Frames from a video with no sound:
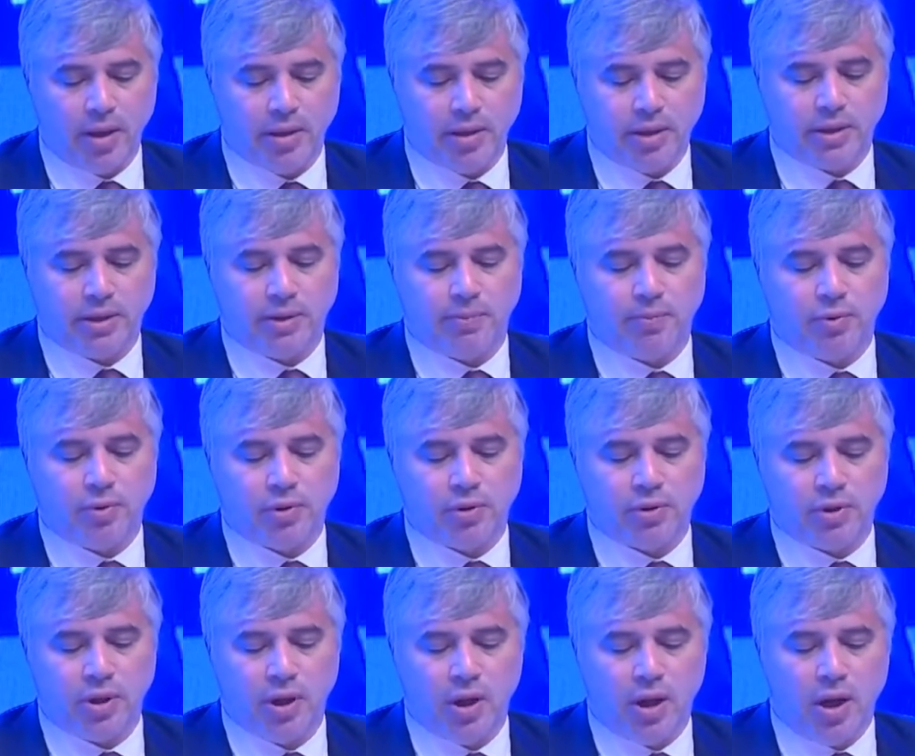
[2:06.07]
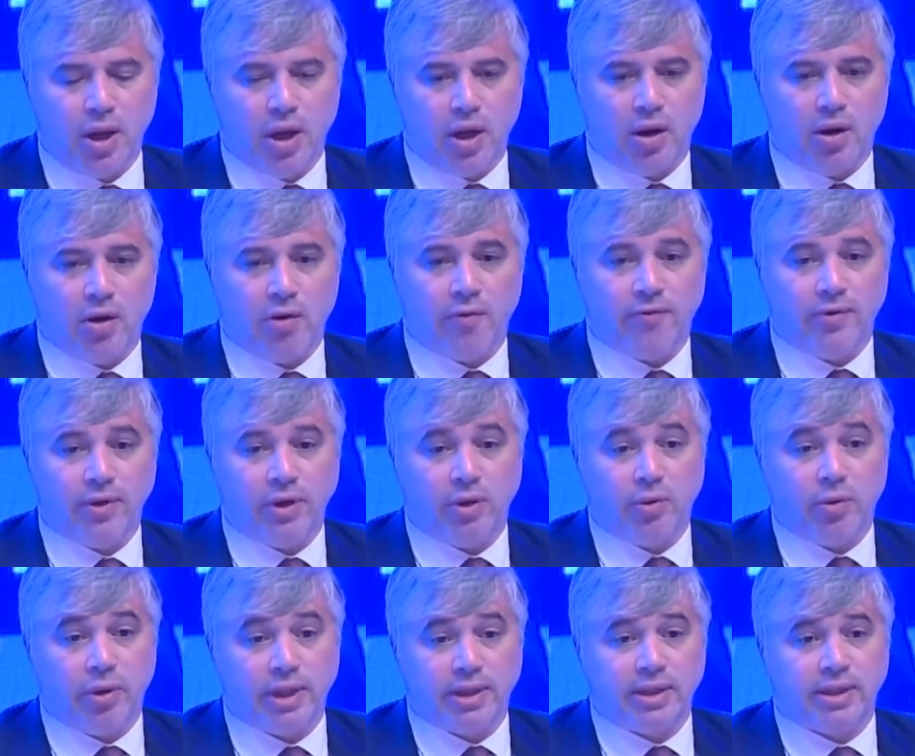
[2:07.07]
The support of the
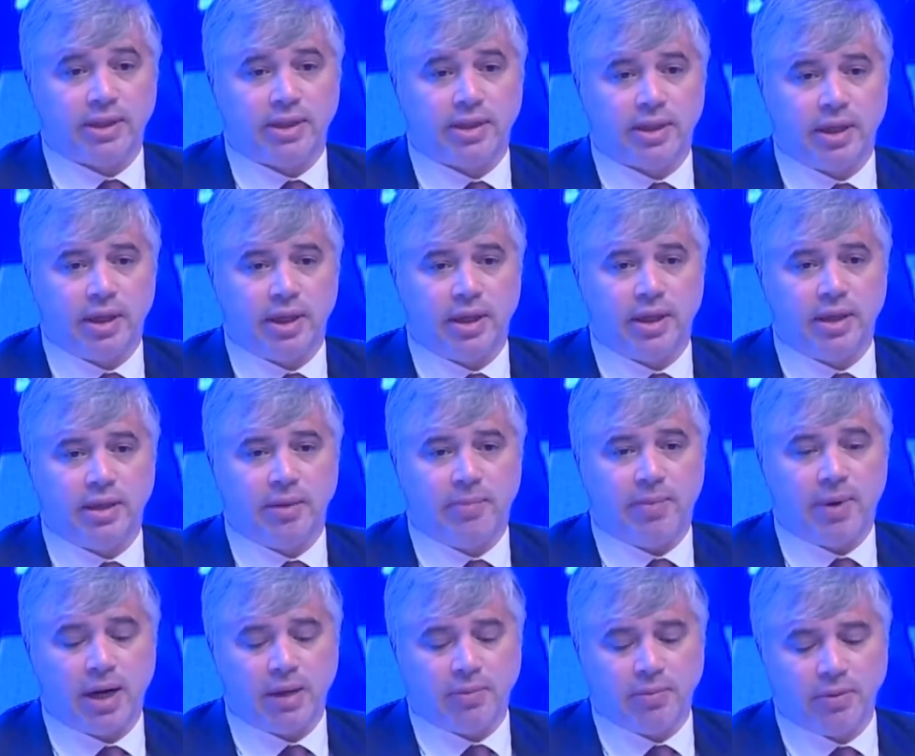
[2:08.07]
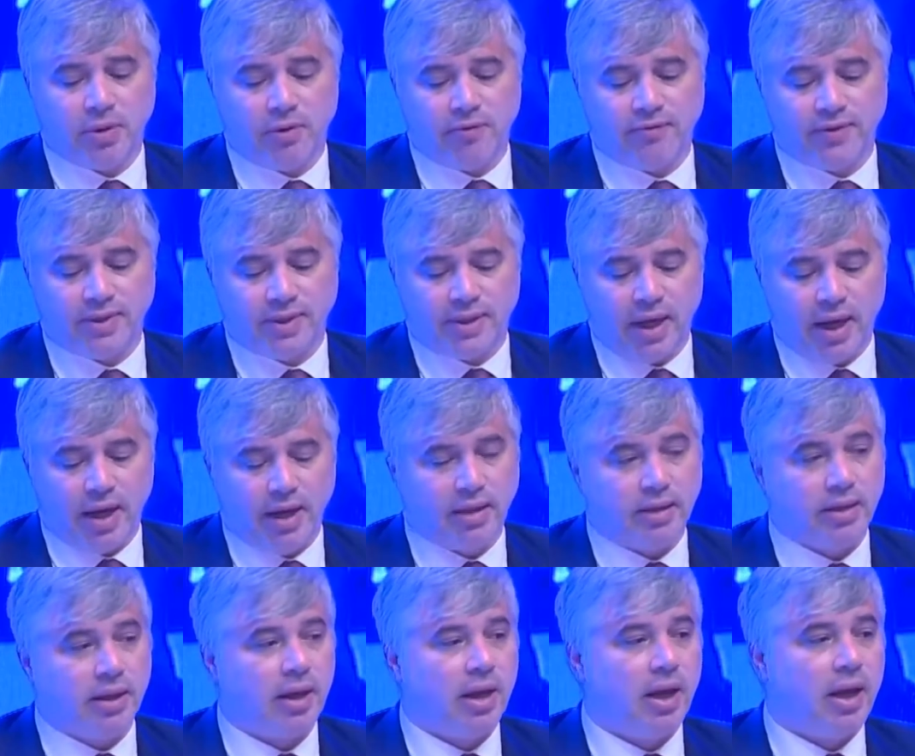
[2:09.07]
US Department of
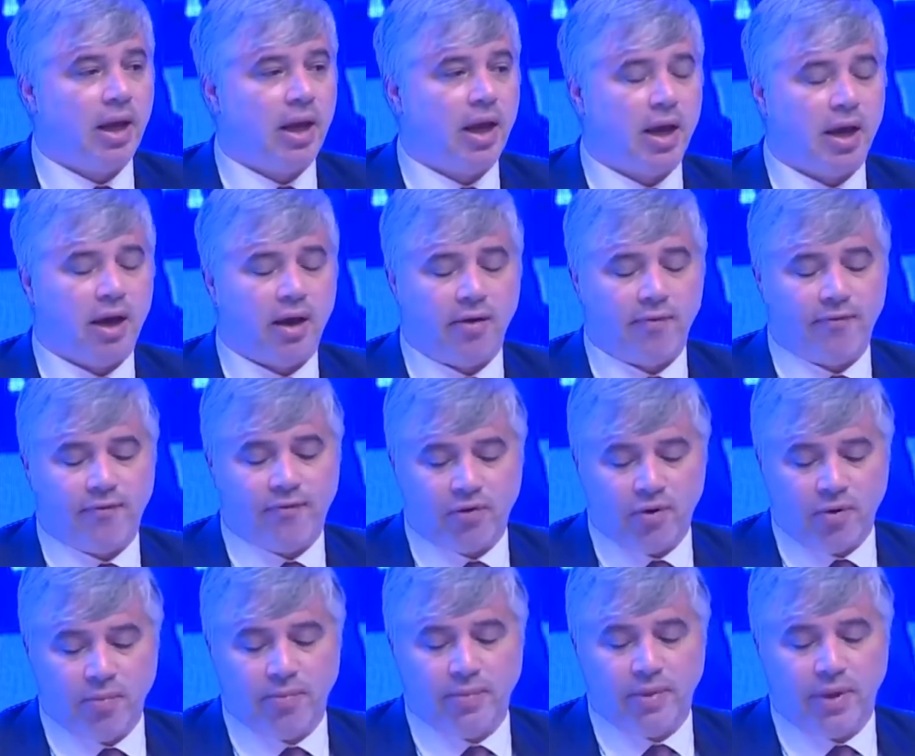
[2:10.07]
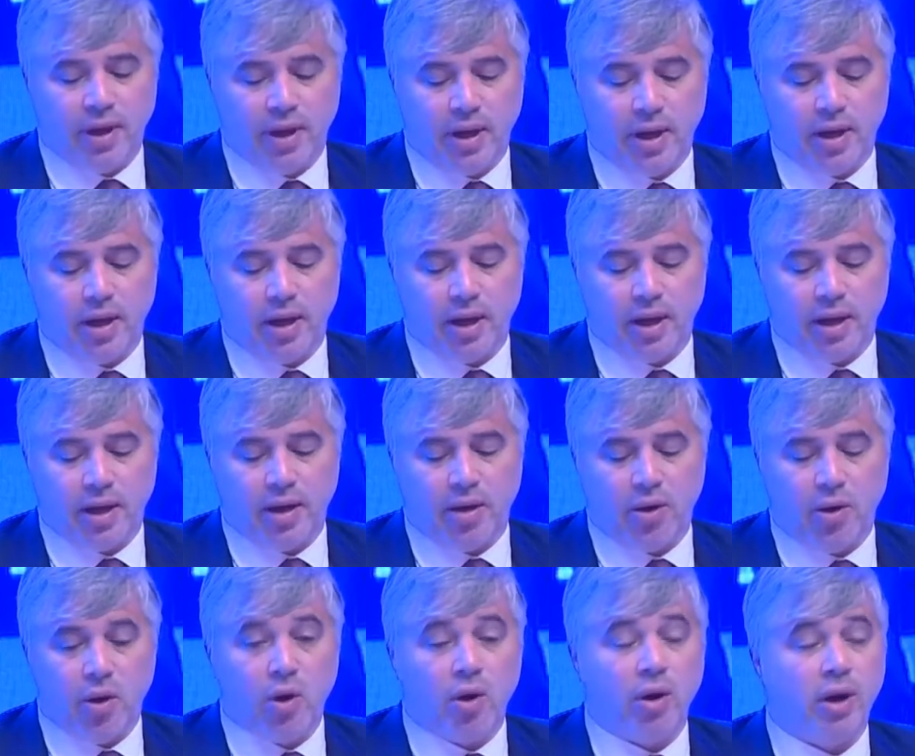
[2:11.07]
State from the
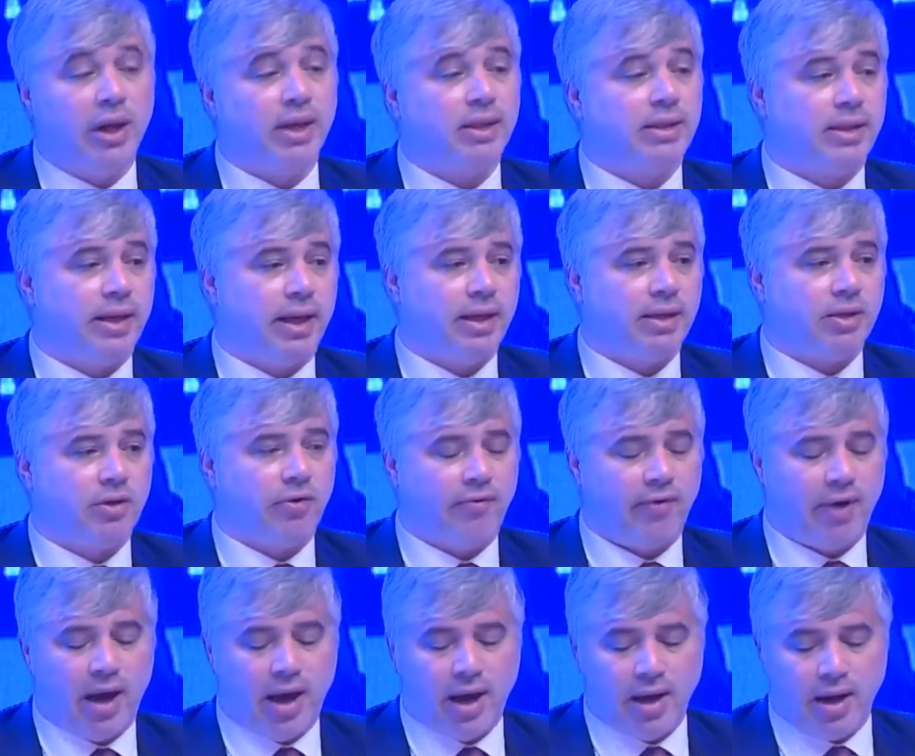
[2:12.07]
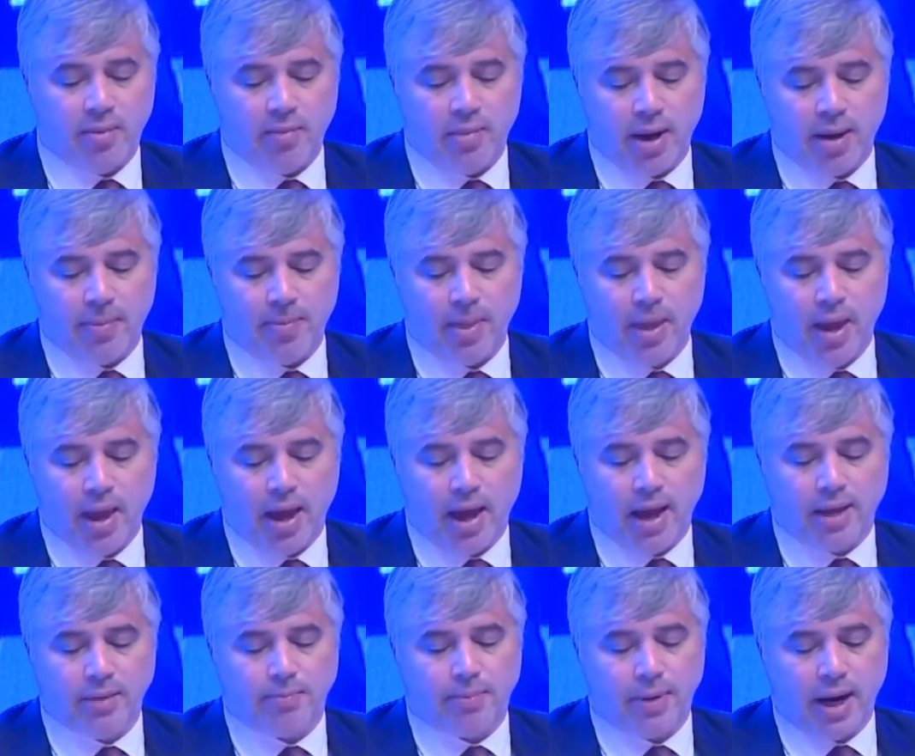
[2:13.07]
earliest days of ANAMA
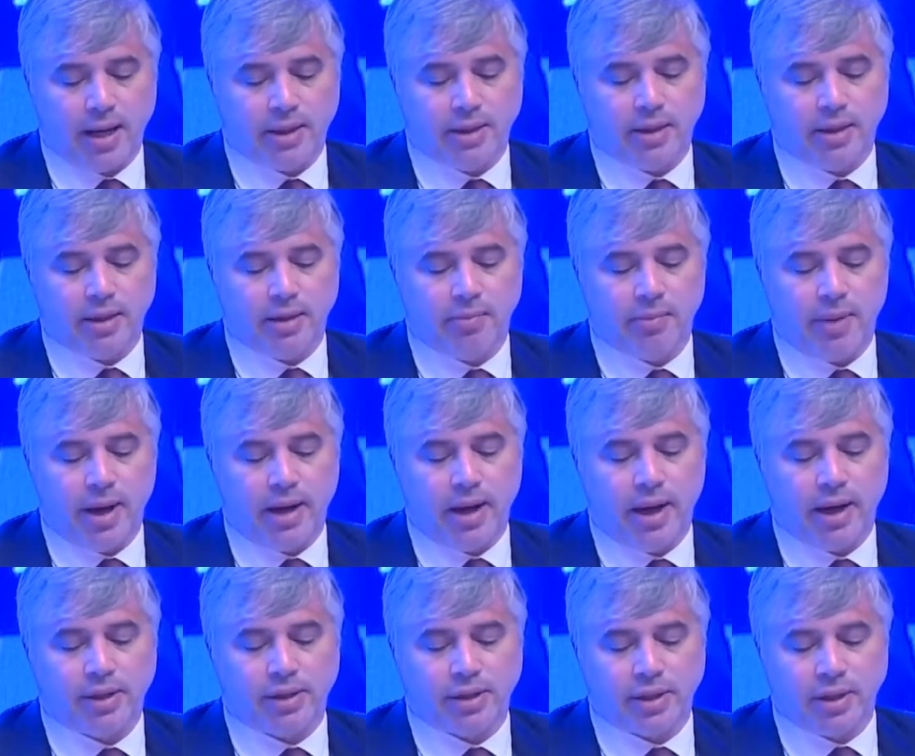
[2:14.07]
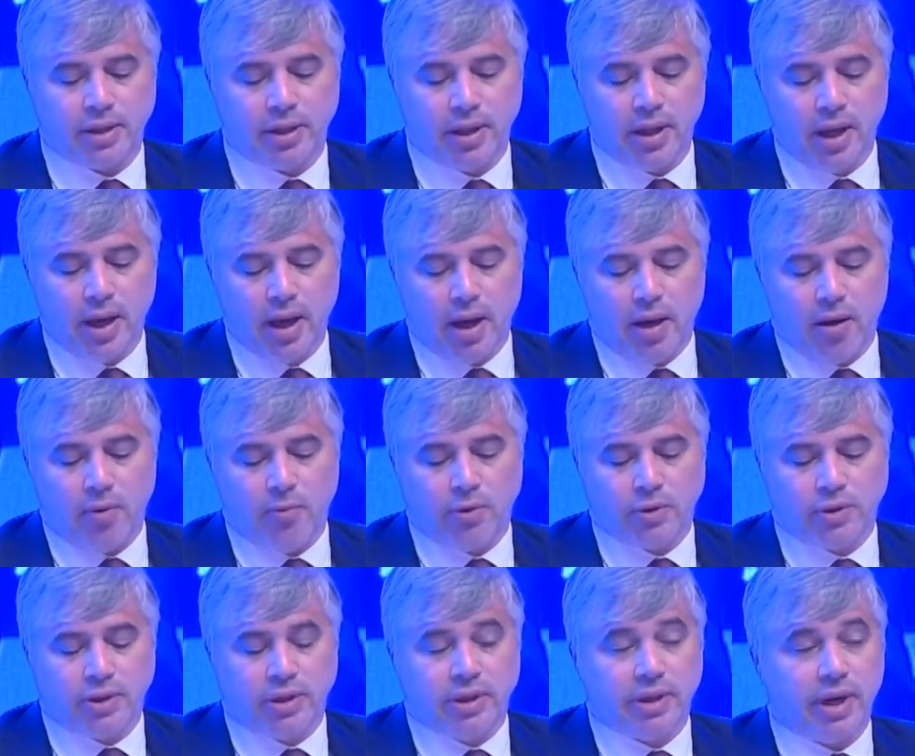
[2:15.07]
and practical mine action
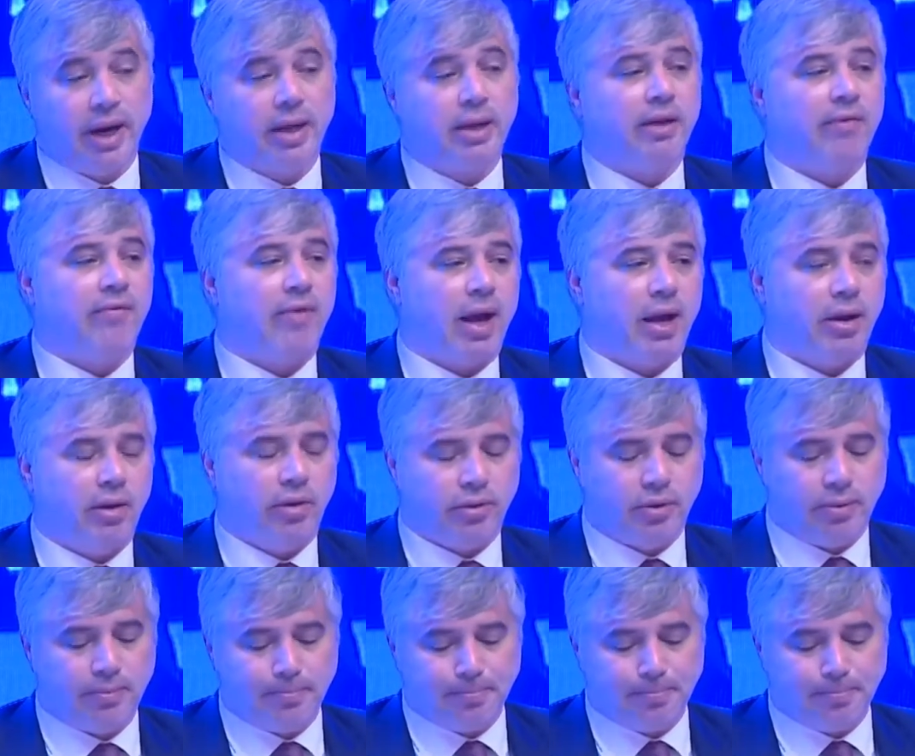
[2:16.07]
was greatly valued.